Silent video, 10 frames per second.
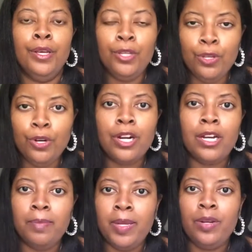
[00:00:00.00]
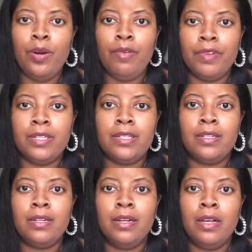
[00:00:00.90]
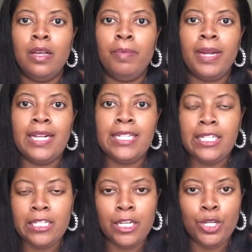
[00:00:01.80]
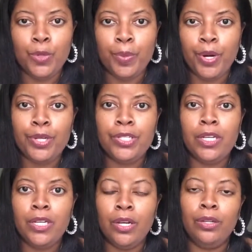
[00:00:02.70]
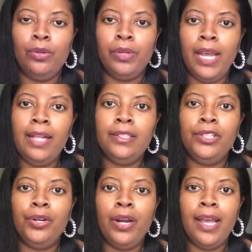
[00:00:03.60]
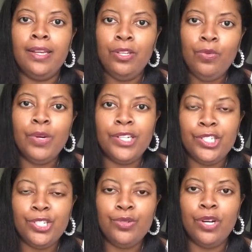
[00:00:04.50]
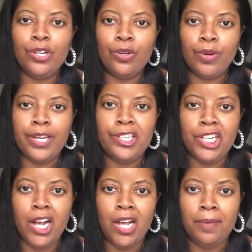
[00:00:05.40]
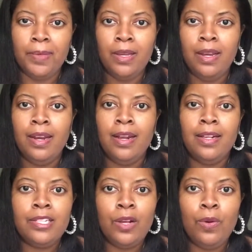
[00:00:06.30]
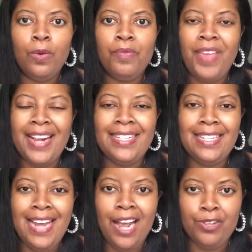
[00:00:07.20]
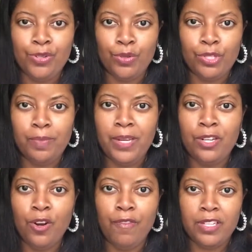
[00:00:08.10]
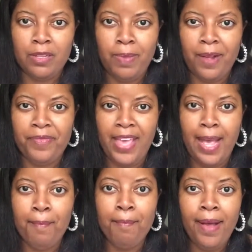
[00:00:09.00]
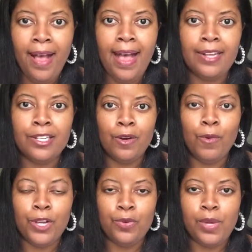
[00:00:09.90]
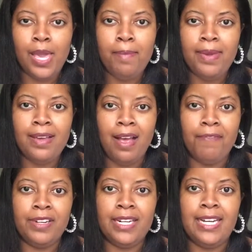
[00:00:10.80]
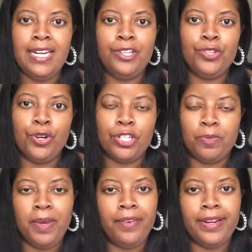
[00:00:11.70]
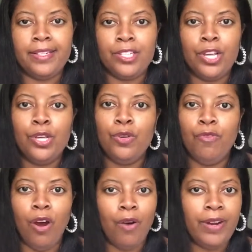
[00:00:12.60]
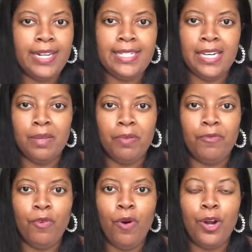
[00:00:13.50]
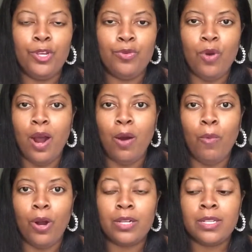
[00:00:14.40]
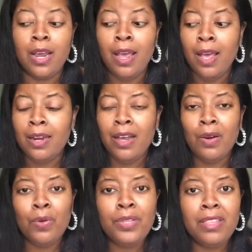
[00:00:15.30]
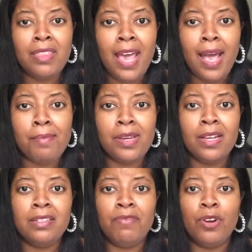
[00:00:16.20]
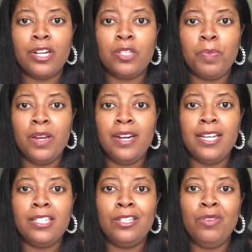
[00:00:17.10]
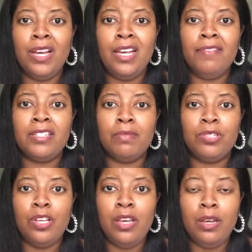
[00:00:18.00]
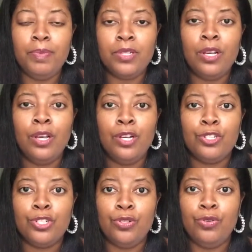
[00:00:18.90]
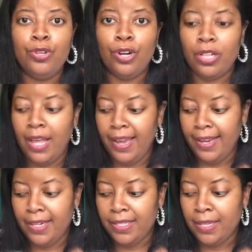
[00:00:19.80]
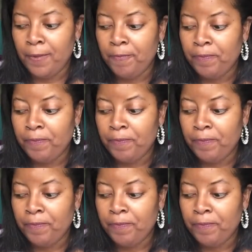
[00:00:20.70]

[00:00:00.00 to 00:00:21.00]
you're going to be nervous because this is a new person, a new calendar, and you want to do a great job. So that's natural to be nervous about that. But what you can be confident in is your experience. You've already done it before. You know how it works. Not only that, because of your experience, you can give some tips to your clients